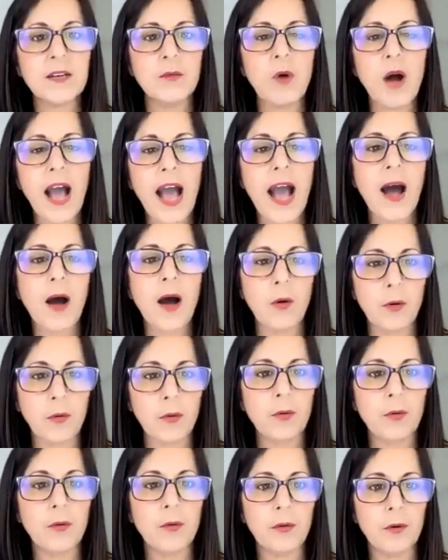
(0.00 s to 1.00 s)
Wow,
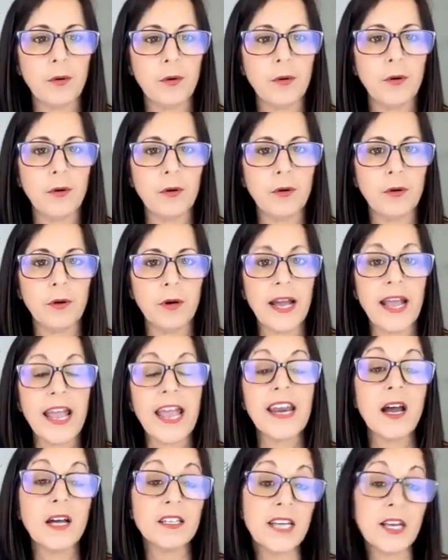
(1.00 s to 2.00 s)

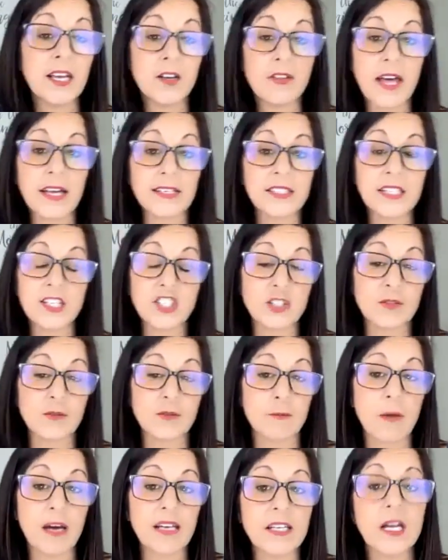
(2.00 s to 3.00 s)
and I'll tell you that it's not just
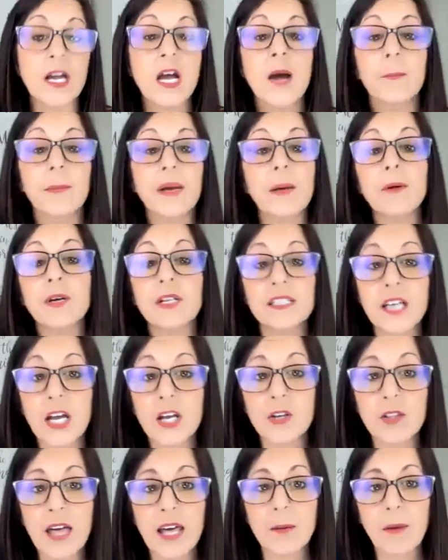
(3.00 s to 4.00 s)
with money, but I want to tell
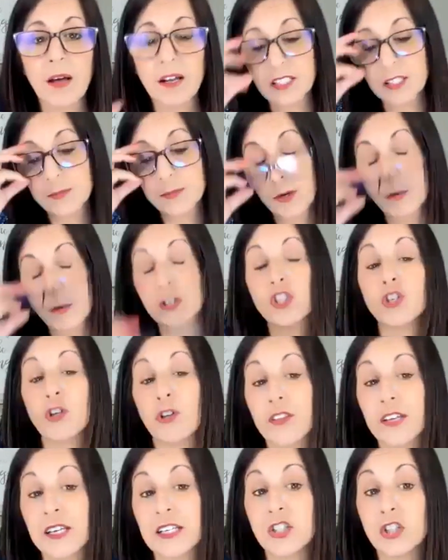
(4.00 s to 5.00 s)
you that about
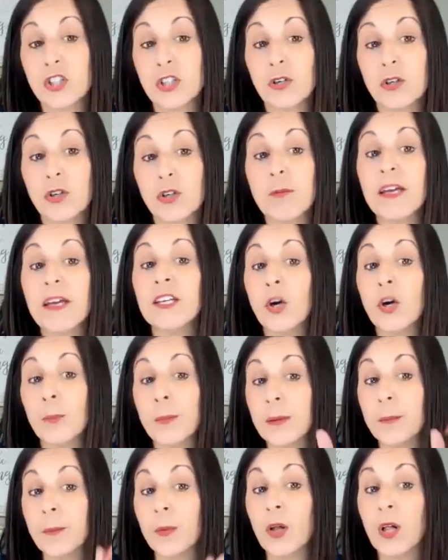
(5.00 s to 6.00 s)
spiritual things too. You may know
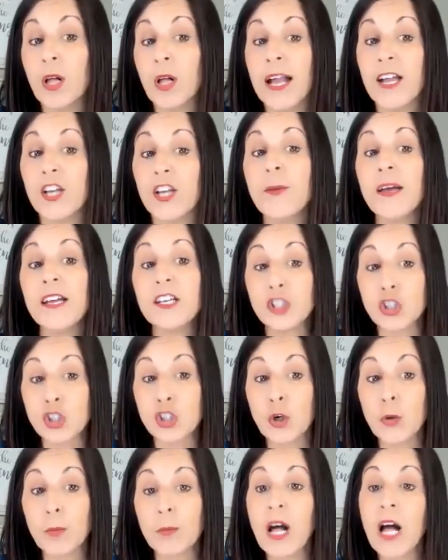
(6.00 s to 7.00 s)
people, you may
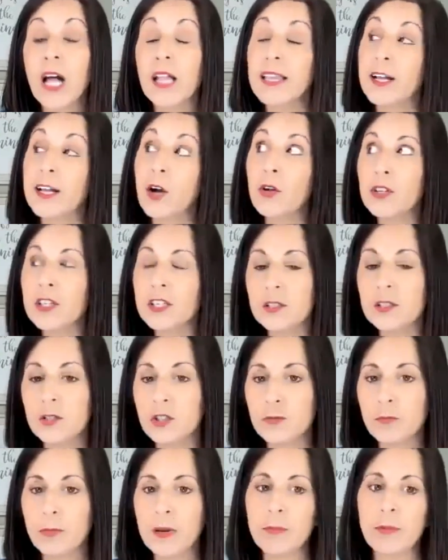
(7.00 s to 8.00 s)
assume like all these
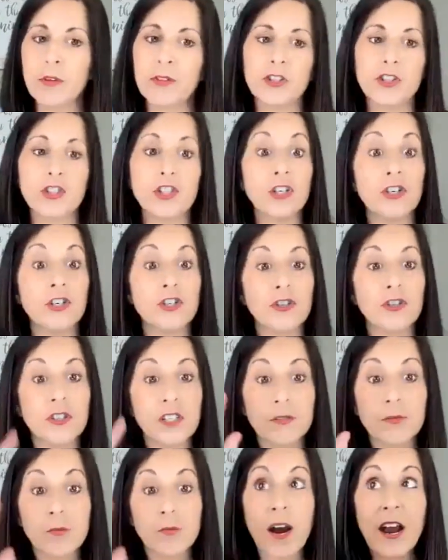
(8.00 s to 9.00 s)
people at the church or
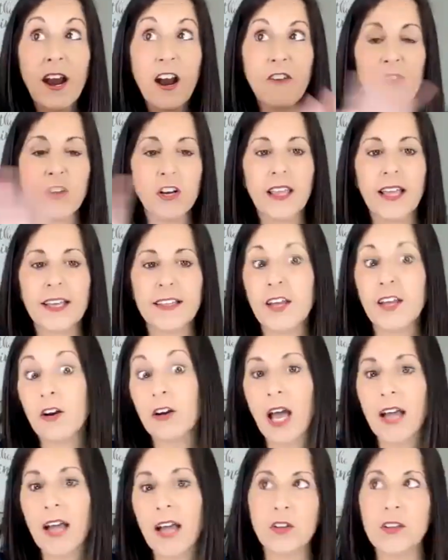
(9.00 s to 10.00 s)
this wherever in like their
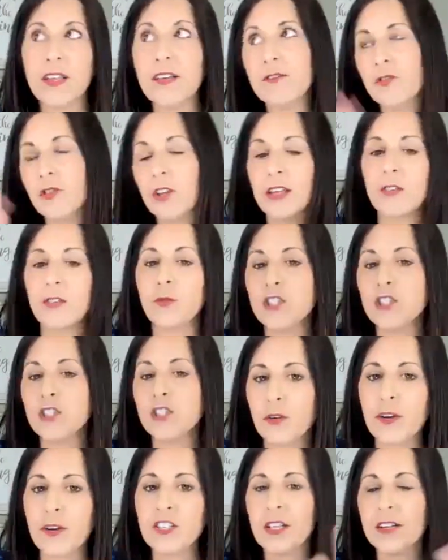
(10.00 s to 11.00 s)
life, or they've like three
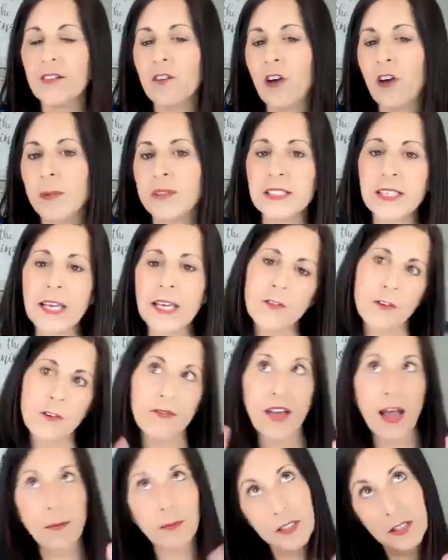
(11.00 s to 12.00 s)
generations, they've all been saved, their
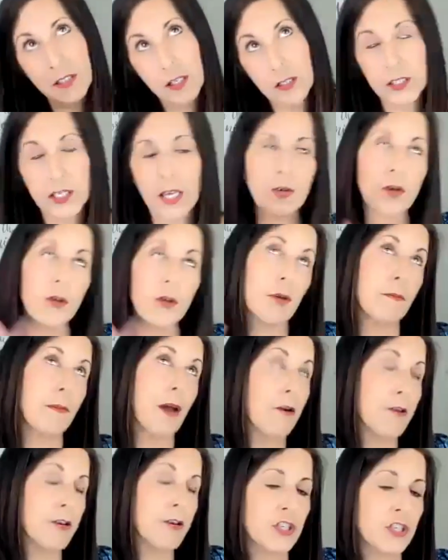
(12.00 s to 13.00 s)
families all together, their
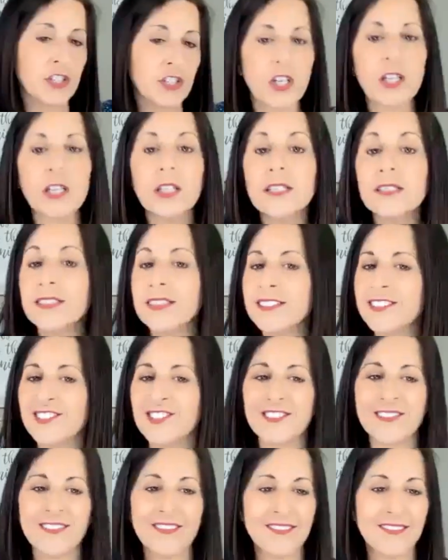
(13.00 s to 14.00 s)
marriage looks good. Listen,
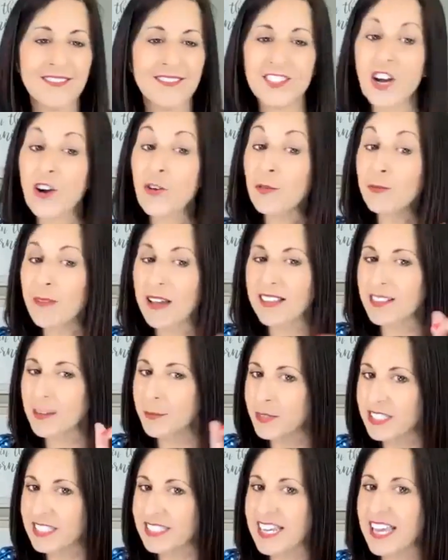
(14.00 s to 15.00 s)
don't make the
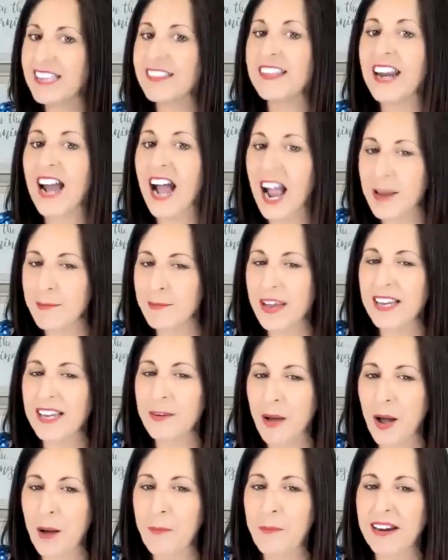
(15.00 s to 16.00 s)
mistake that I made
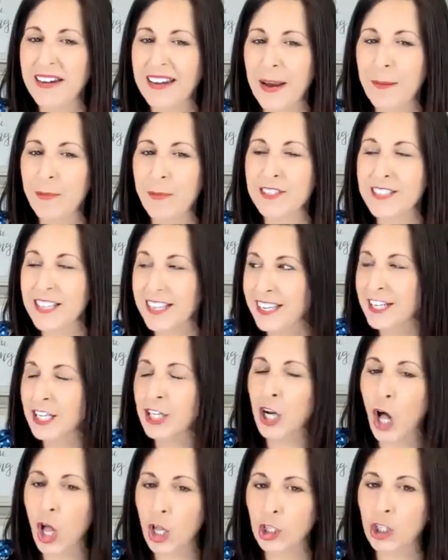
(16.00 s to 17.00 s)
about my neighbors, thinking
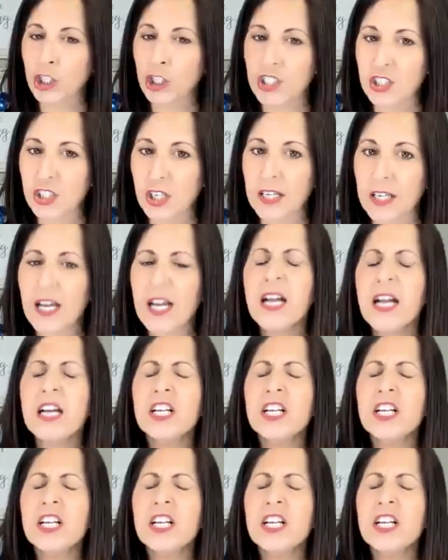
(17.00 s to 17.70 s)
it all looks good.